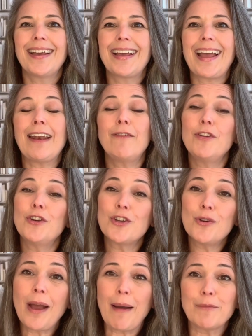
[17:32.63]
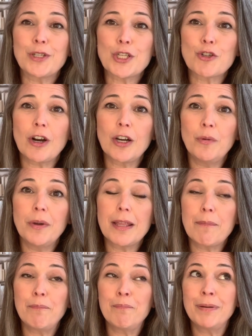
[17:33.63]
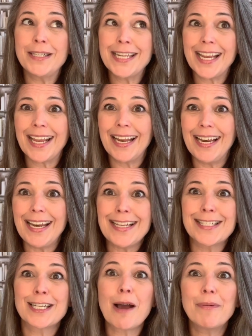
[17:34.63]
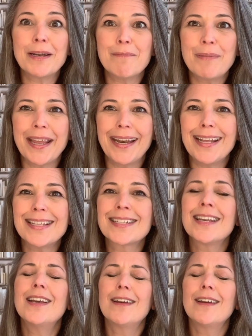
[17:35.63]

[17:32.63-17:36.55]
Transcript: And if you do happen to struggle with a particularly stubborn pianist,